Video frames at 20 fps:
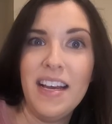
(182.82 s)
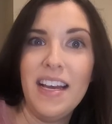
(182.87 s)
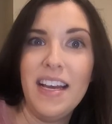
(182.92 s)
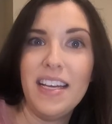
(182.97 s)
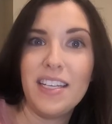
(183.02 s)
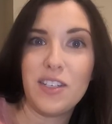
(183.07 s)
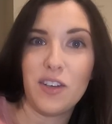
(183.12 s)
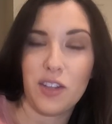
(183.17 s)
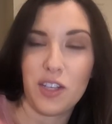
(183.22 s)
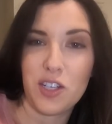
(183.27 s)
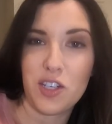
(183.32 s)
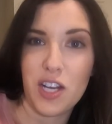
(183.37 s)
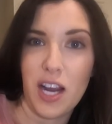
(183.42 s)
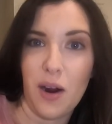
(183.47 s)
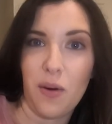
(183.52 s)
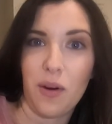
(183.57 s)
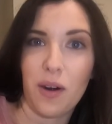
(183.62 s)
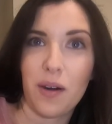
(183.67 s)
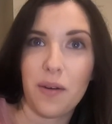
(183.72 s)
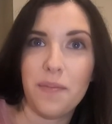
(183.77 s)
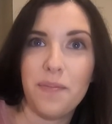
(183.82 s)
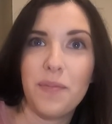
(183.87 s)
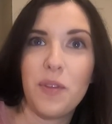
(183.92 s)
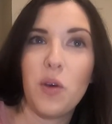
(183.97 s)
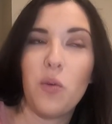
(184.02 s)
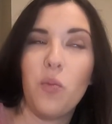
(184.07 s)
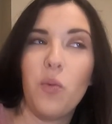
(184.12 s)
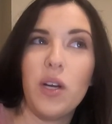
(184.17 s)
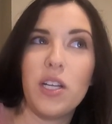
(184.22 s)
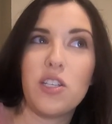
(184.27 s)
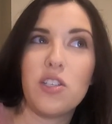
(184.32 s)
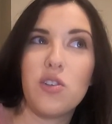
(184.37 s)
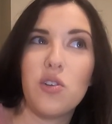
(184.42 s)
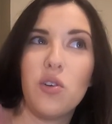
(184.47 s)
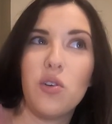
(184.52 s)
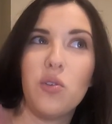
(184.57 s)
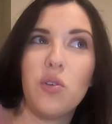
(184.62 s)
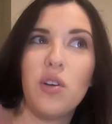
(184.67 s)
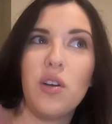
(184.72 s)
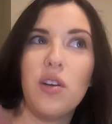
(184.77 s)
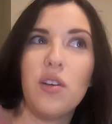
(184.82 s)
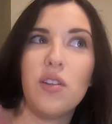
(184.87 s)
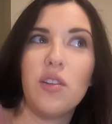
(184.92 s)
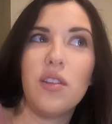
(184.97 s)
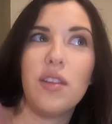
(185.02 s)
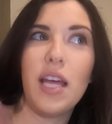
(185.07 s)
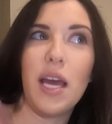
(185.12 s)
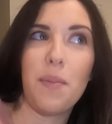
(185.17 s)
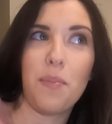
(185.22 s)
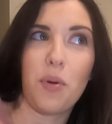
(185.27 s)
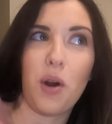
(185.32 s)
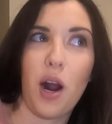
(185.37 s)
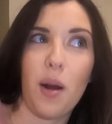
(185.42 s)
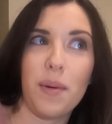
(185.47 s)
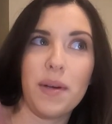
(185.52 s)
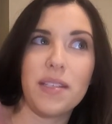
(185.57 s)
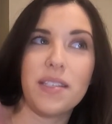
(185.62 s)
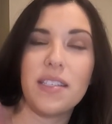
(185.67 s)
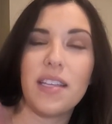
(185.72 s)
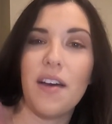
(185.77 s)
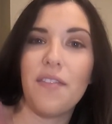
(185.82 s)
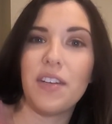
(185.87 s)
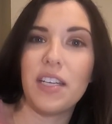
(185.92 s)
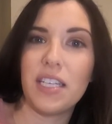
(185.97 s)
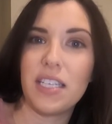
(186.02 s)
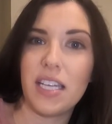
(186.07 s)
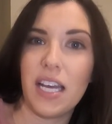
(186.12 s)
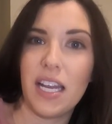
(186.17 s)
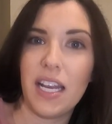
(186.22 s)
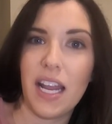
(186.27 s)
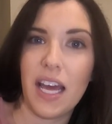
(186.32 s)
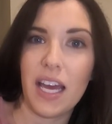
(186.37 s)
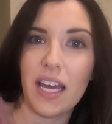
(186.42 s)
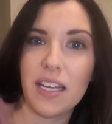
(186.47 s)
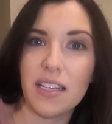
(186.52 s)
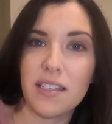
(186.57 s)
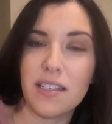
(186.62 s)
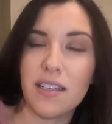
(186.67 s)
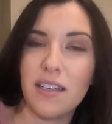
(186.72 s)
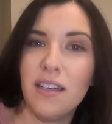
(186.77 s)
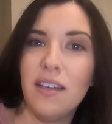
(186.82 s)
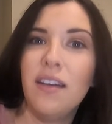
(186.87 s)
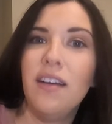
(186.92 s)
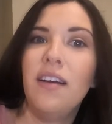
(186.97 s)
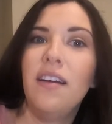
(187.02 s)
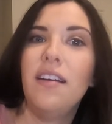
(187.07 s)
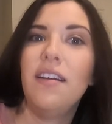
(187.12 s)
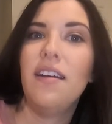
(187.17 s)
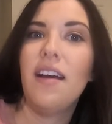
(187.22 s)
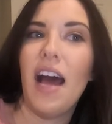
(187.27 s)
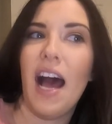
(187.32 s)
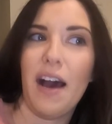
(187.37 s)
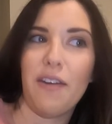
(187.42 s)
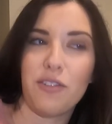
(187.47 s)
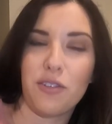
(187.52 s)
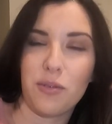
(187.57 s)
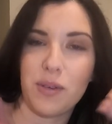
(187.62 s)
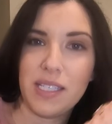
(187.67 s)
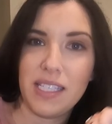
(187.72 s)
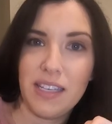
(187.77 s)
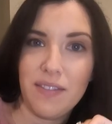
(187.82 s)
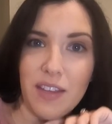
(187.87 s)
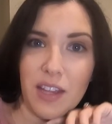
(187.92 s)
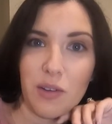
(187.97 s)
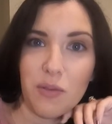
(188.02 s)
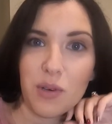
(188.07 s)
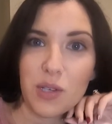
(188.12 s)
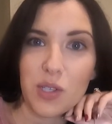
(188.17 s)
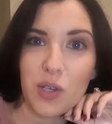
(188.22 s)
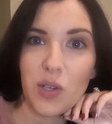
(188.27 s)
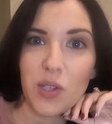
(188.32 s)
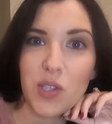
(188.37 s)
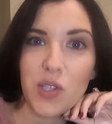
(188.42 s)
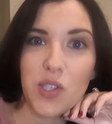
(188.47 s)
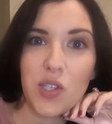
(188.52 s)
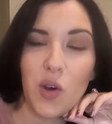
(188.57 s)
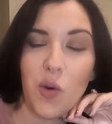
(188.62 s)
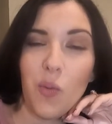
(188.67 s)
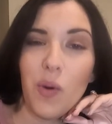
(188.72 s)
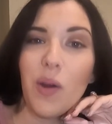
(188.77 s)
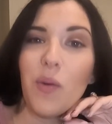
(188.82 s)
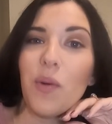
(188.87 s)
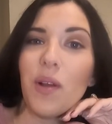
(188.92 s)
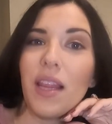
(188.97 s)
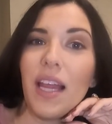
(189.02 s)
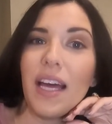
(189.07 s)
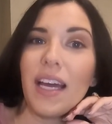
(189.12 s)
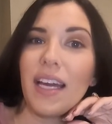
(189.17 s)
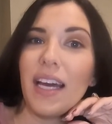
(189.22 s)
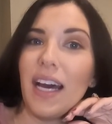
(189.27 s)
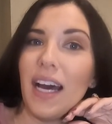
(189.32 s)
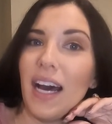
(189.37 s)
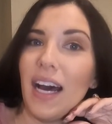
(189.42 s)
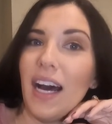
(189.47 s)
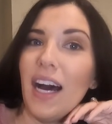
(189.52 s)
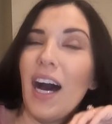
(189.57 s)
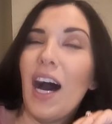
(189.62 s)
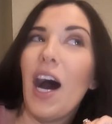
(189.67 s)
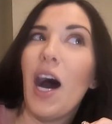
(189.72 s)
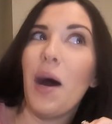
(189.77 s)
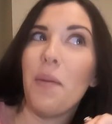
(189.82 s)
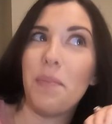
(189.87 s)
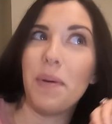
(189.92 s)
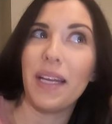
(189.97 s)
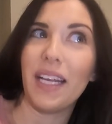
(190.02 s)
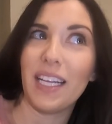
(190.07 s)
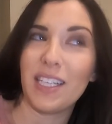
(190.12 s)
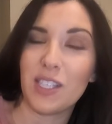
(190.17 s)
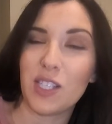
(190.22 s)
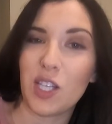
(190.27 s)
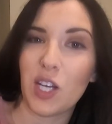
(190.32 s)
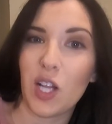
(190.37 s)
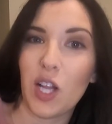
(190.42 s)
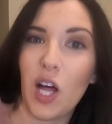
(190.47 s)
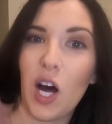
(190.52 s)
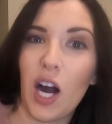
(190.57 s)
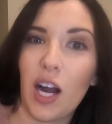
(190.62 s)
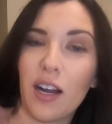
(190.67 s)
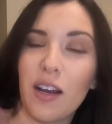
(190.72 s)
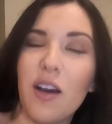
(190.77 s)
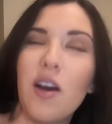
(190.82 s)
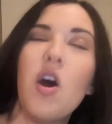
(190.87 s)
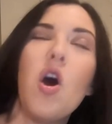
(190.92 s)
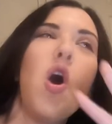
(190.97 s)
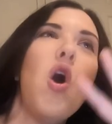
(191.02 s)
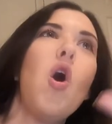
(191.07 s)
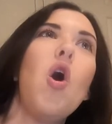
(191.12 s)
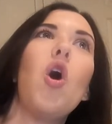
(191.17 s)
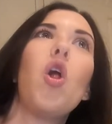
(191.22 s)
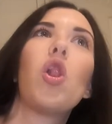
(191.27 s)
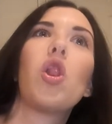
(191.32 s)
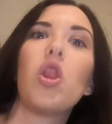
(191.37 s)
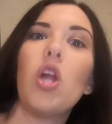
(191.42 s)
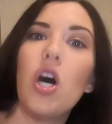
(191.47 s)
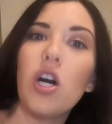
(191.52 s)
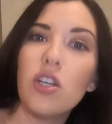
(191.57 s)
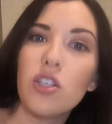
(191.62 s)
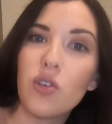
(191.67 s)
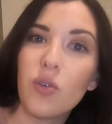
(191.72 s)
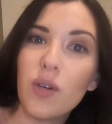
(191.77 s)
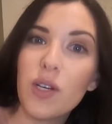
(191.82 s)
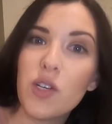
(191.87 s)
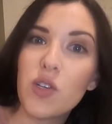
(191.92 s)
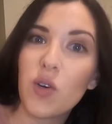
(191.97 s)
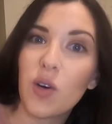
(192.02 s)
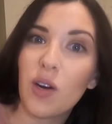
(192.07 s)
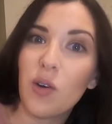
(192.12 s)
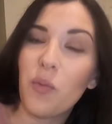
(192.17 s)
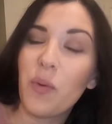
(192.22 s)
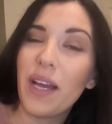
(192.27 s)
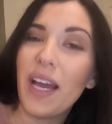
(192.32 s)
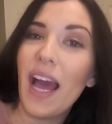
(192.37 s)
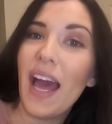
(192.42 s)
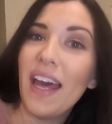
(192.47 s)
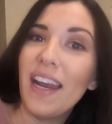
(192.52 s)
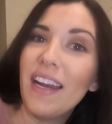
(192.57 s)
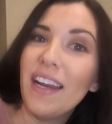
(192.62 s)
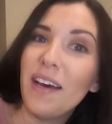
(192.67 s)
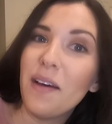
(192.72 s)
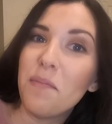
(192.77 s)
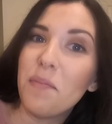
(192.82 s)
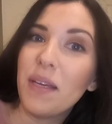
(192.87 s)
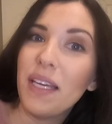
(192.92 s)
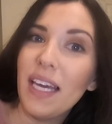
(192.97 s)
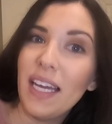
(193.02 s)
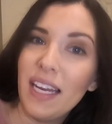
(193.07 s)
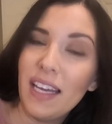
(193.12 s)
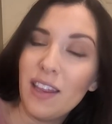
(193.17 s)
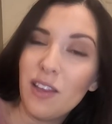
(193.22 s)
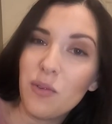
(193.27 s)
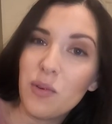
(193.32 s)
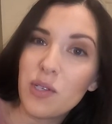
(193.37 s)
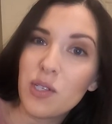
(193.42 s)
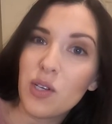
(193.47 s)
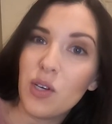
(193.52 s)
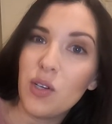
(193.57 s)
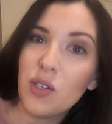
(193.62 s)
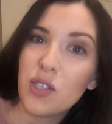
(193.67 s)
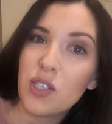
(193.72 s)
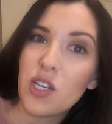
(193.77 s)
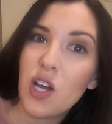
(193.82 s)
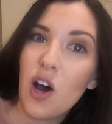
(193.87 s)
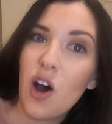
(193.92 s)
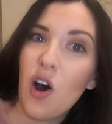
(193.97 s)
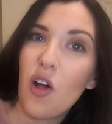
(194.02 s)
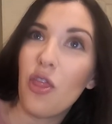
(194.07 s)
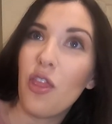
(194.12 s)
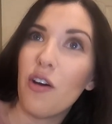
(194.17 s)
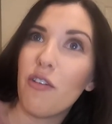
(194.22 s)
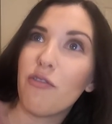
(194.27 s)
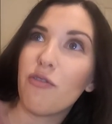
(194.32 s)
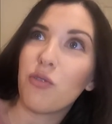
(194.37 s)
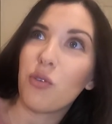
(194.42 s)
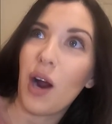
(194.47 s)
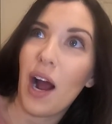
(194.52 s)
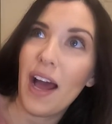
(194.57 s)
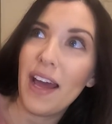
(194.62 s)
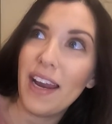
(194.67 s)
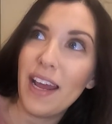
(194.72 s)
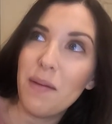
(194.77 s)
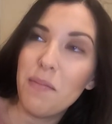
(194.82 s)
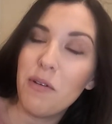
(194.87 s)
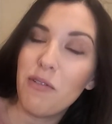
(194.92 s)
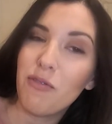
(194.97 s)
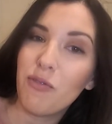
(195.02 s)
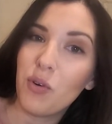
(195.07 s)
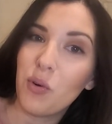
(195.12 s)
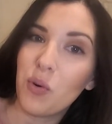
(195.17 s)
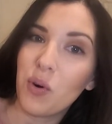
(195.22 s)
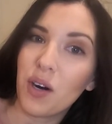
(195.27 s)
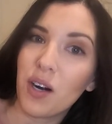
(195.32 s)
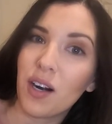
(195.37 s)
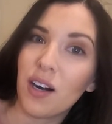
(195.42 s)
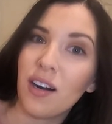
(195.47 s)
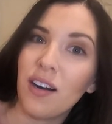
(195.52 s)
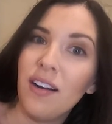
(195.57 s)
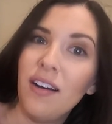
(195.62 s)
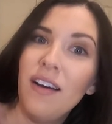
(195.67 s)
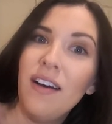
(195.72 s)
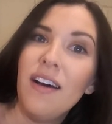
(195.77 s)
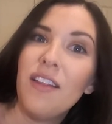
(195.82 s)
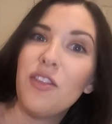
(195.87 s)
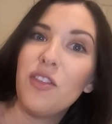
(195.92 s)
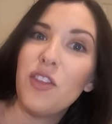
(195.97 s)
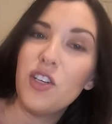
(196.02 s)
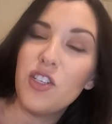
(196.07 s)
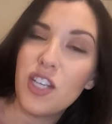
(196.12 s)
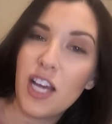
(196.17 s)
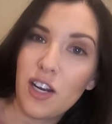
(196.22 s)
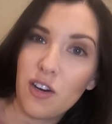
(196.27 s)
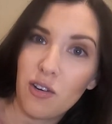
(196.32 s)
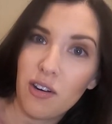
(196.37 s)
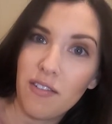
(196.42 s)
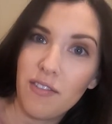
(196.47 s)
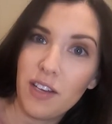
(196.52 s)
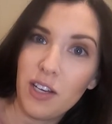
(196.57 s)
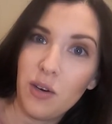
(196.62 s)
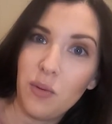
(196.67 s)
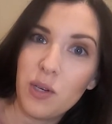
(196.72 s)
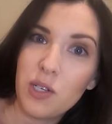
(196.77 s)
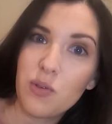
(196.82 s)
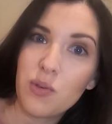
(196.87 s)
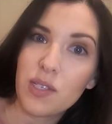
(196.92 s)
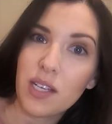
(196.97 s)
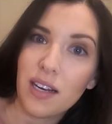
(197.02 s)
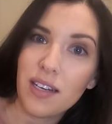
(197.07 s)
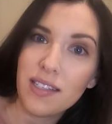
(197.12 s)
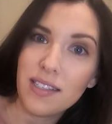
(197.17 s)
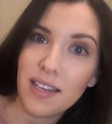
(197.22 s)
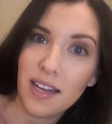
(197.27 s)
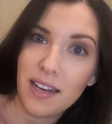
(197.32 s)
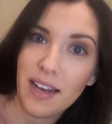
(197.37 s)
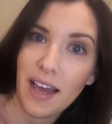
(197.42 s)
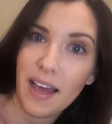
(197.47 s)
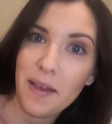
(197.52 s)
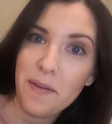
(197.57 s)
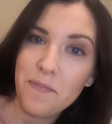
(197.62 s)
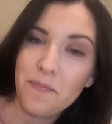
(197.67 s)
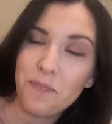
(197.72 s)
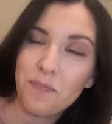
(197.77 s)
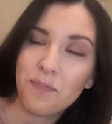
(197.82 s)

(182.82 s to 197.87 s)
until the shower, which they promised 7 to 10 days after receiving the results. So we were like up against the clock. Long story short, we ended up getting the results the Friday before the gender reveal, which was on a Sunday.